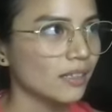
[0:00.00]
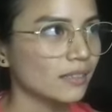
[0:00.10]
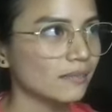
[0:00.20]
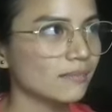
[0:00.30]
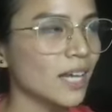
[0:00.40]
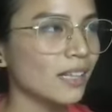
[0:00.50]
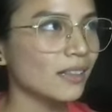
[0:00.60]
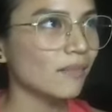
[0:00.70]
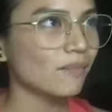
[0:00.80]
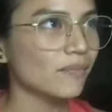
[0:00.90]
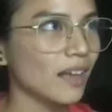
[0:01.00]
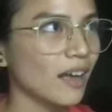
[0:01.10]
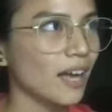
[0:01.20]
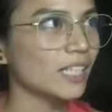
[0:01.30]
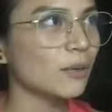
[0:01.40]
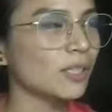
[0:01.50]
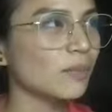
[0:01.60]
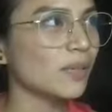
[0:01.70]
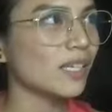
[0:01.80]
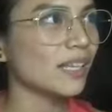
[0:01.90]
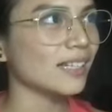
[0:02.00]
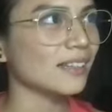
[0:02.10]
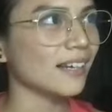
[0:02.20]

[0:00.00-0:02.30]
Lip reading: not I don't want to be that